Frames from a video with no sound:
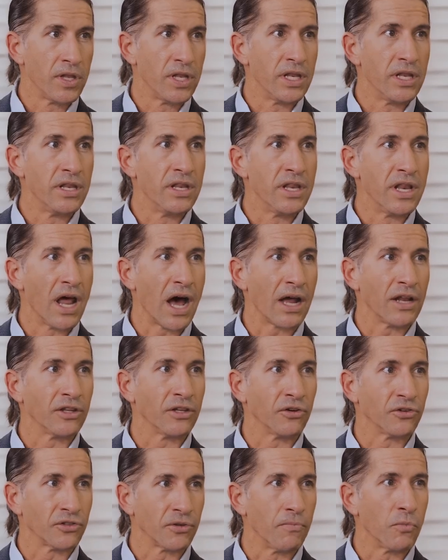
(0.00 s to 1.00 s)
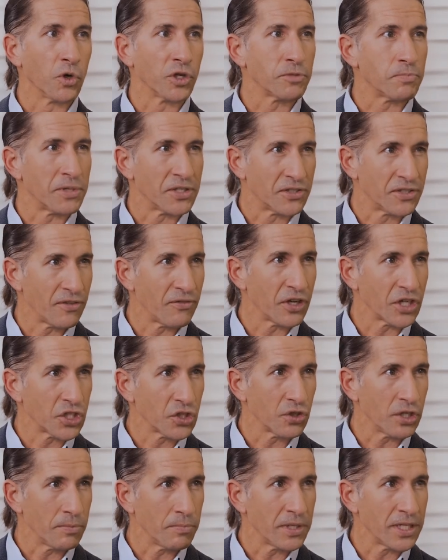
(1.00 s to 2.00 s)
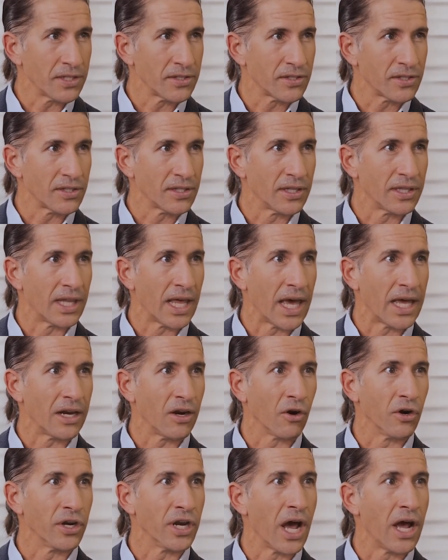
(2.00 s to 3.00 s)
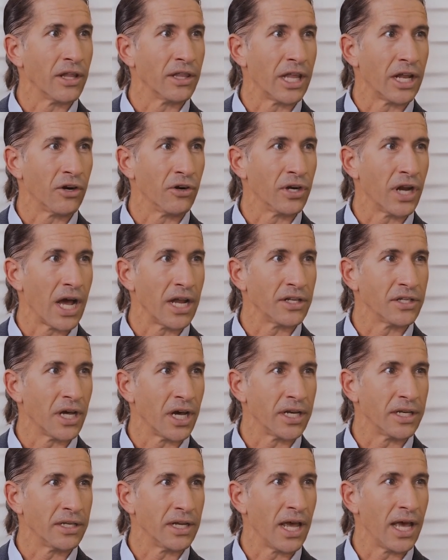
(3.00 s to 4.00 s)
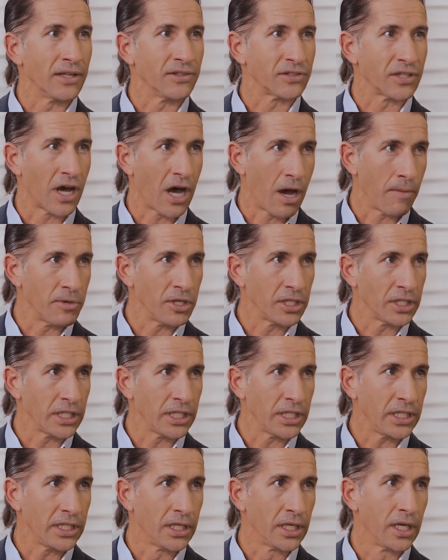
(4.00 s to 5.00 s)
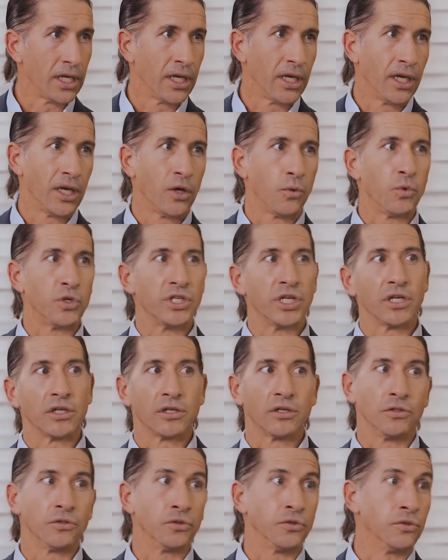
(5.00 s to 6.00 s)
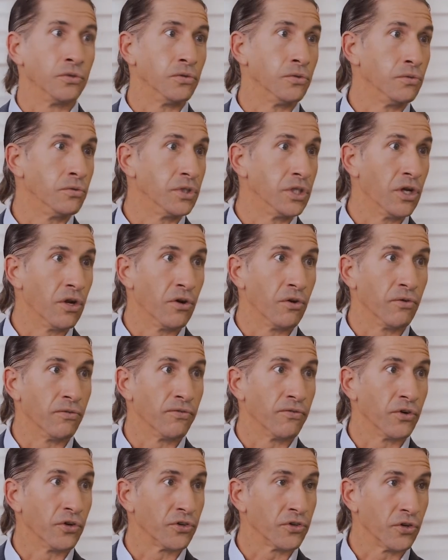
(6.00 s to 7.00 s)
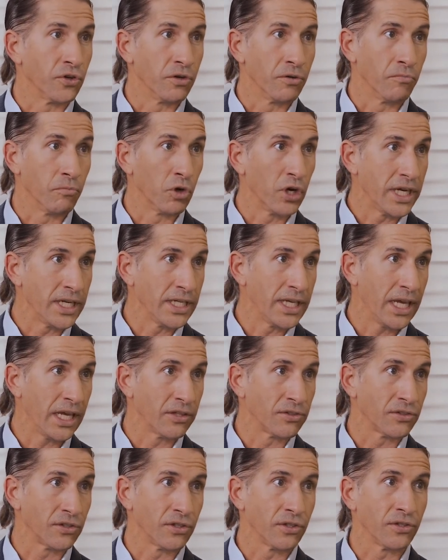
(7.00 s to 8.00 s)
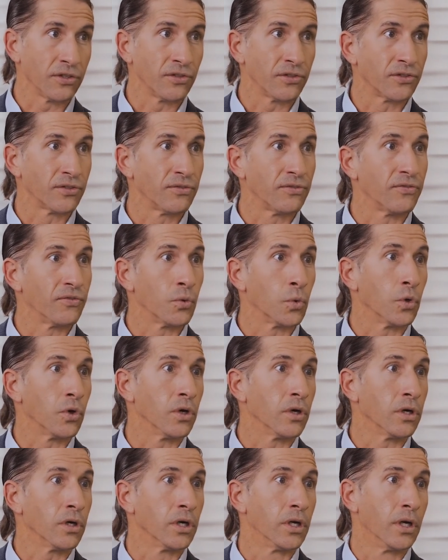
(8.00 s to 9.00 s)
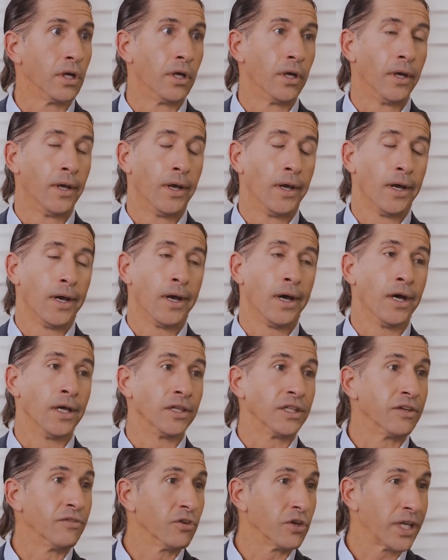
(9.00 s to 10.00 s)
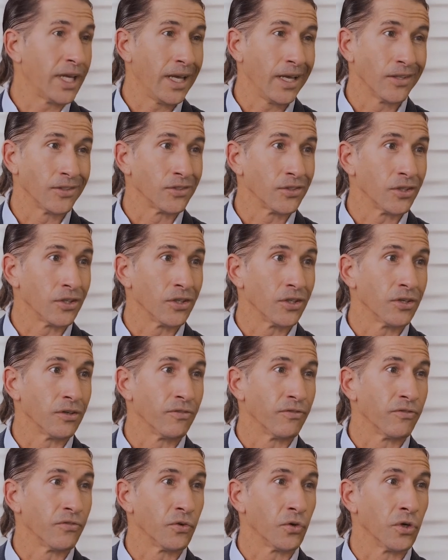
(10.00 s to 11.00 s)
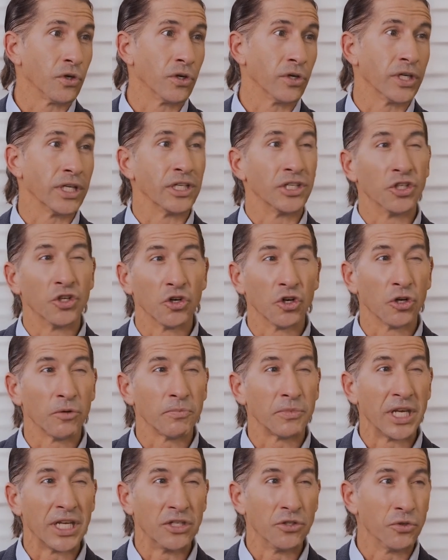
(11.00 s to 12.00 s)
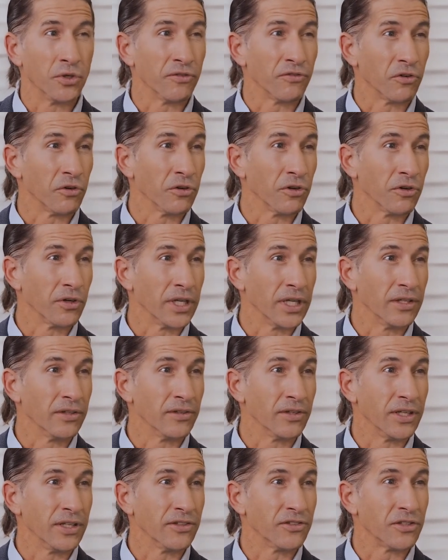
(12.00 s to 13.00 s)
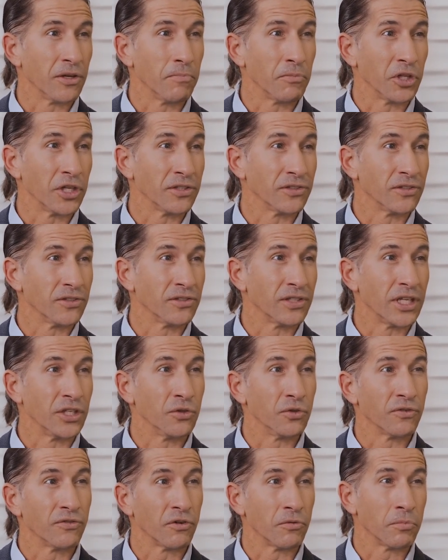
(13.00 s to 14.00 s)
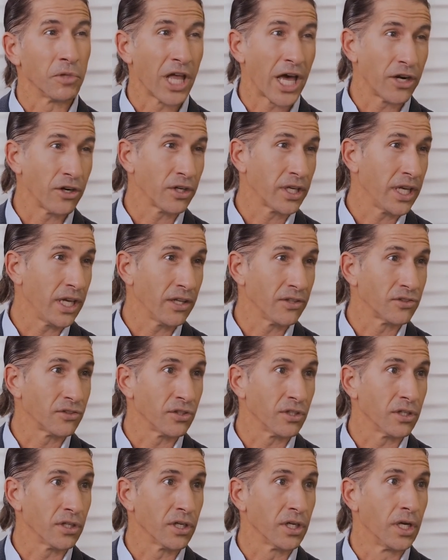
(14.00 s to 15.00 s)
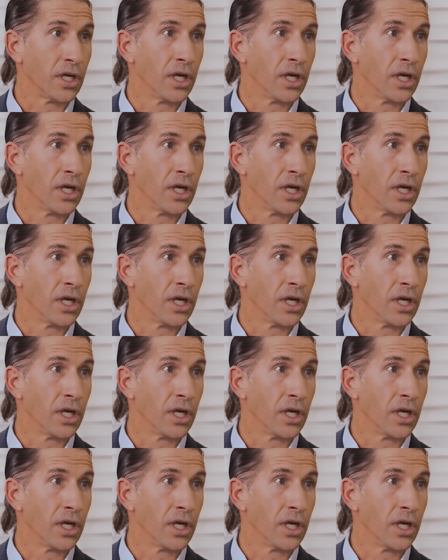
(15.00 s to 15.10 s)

not there's some more specific treatments that are not that are not done as commonly, which include you know for certain brain cancers, for uh, liver cancer, for in Europe they do it for in in some places they do it for bladder cancer,